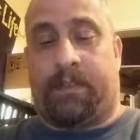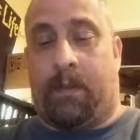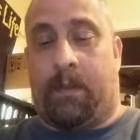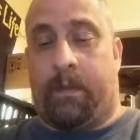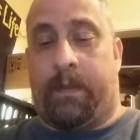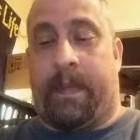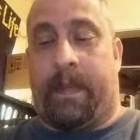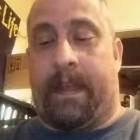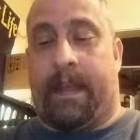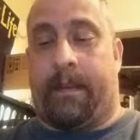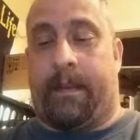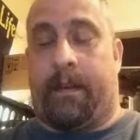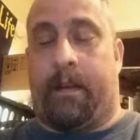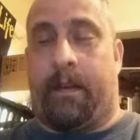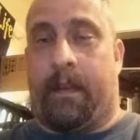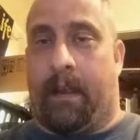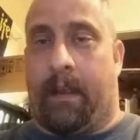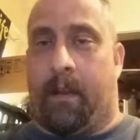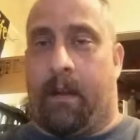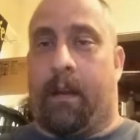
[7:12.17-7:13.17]

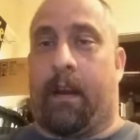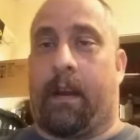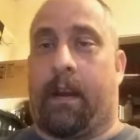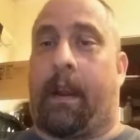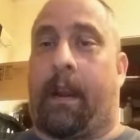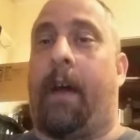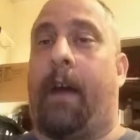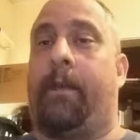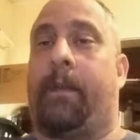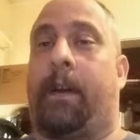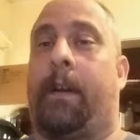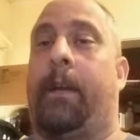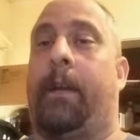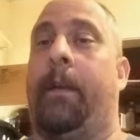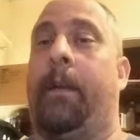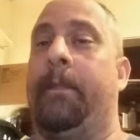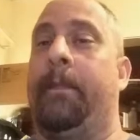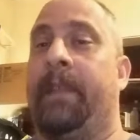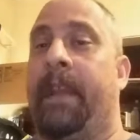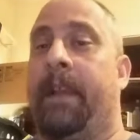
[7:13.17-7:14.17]
or a cover,
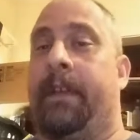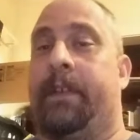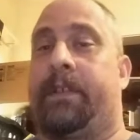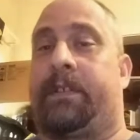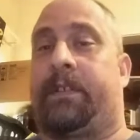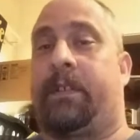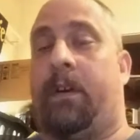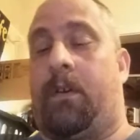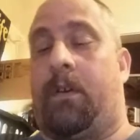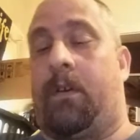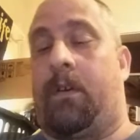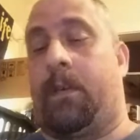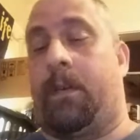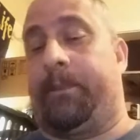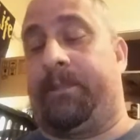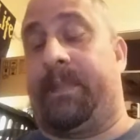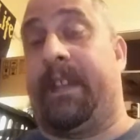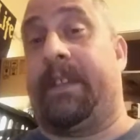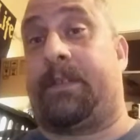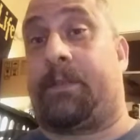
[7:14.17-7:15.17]
so
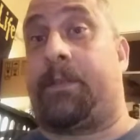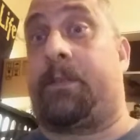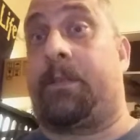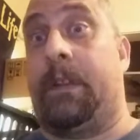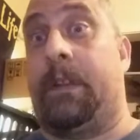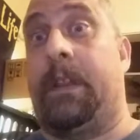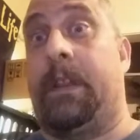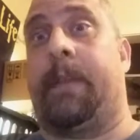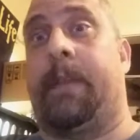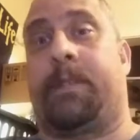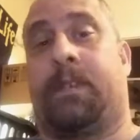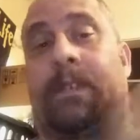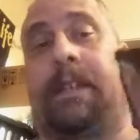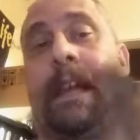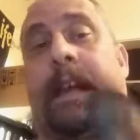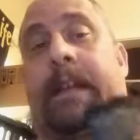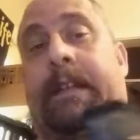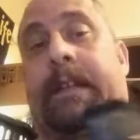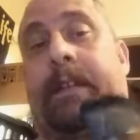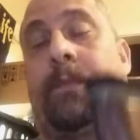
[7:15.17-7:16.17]
it's really
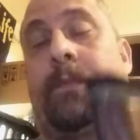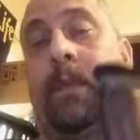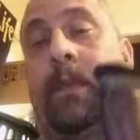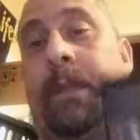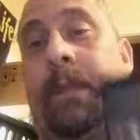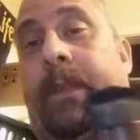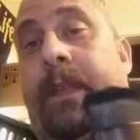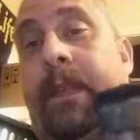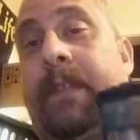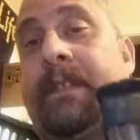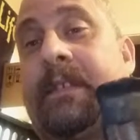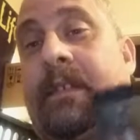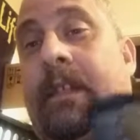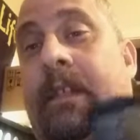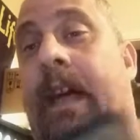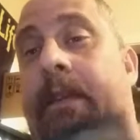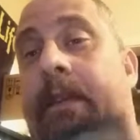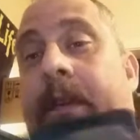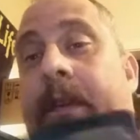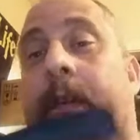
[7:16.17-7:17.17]
protected with this
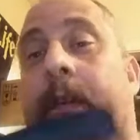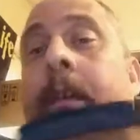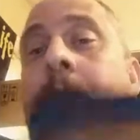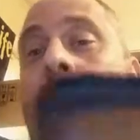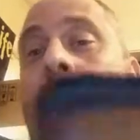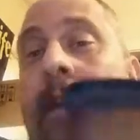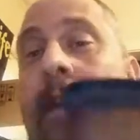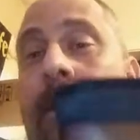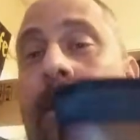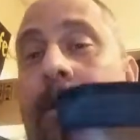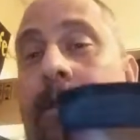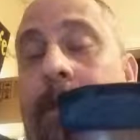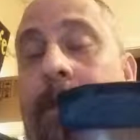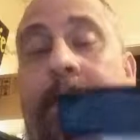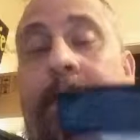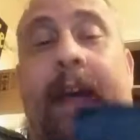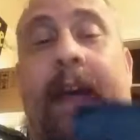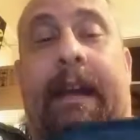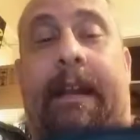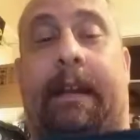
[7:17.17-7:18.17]
leather for
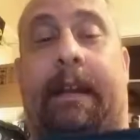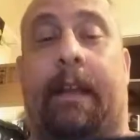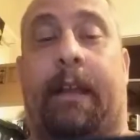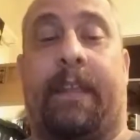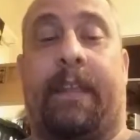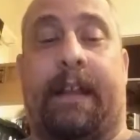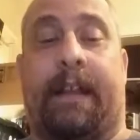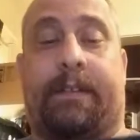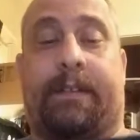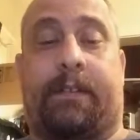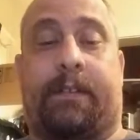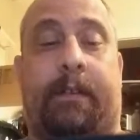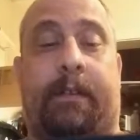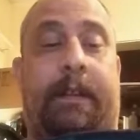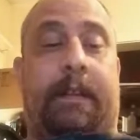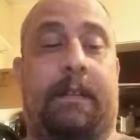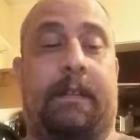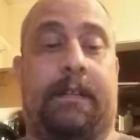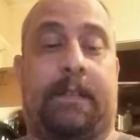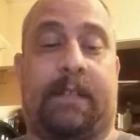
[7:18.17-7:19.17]
padding on that
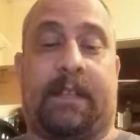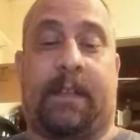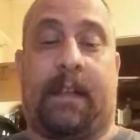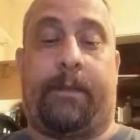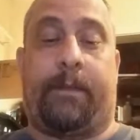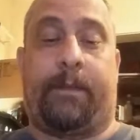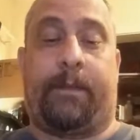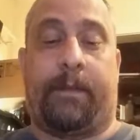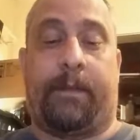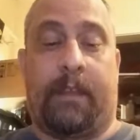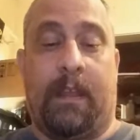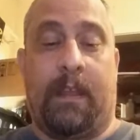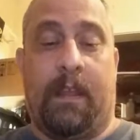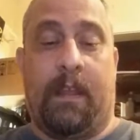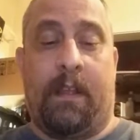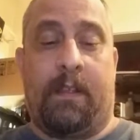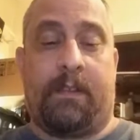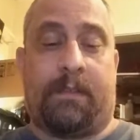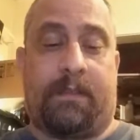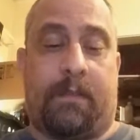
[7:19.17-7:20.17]
screen and stuff.
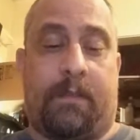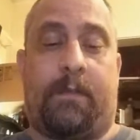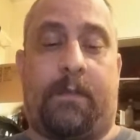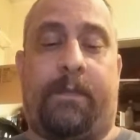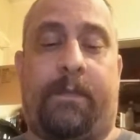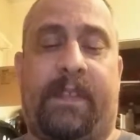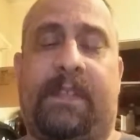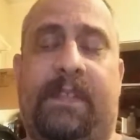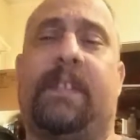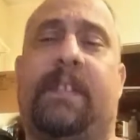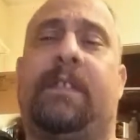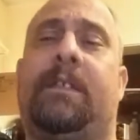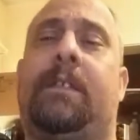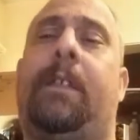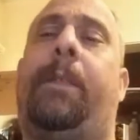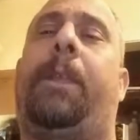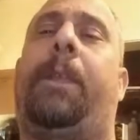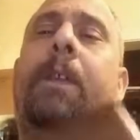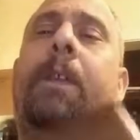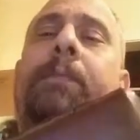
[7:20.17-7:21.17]
So this is
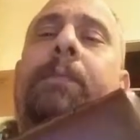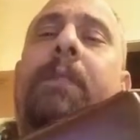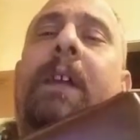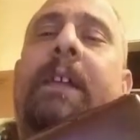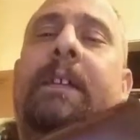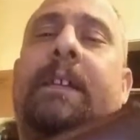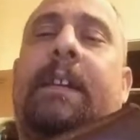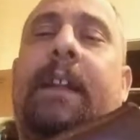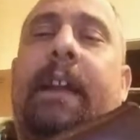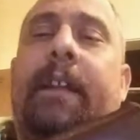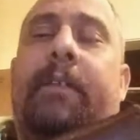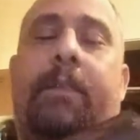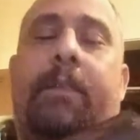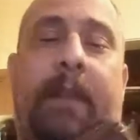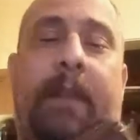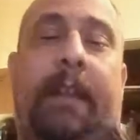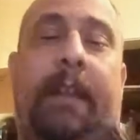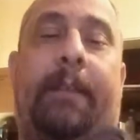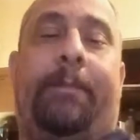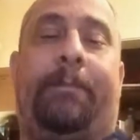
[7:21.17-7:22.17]
the third project I ever
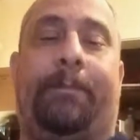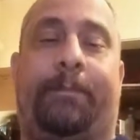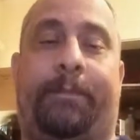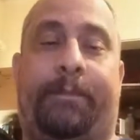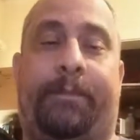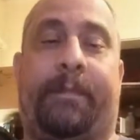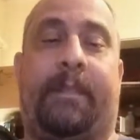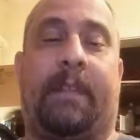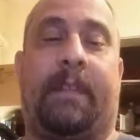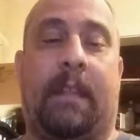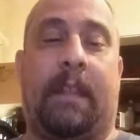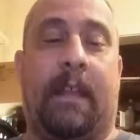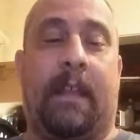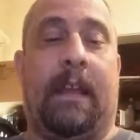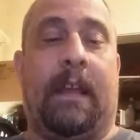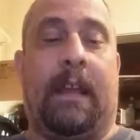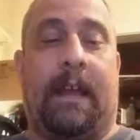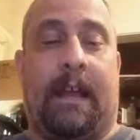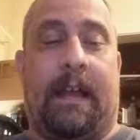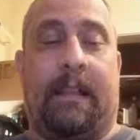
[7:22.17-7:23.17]
made, and
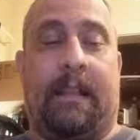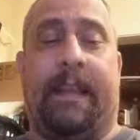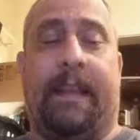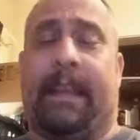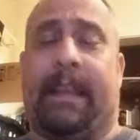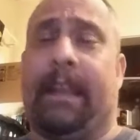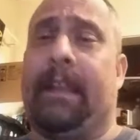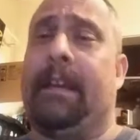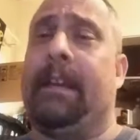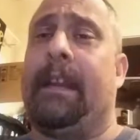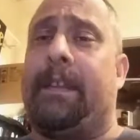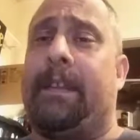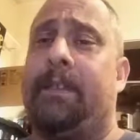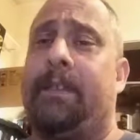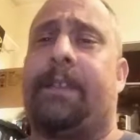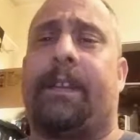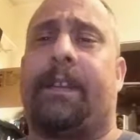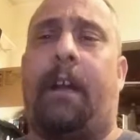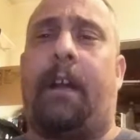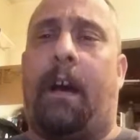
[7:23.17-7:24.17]
I like it and I
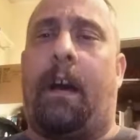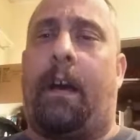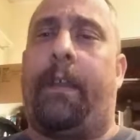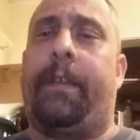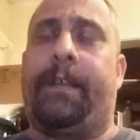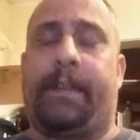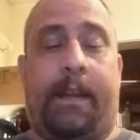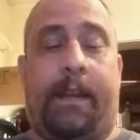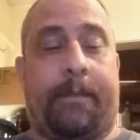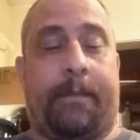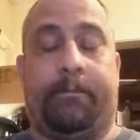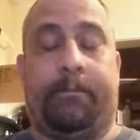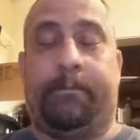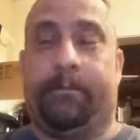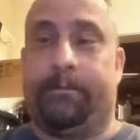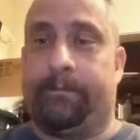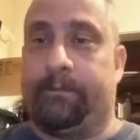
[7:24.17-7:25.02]
use it all the time.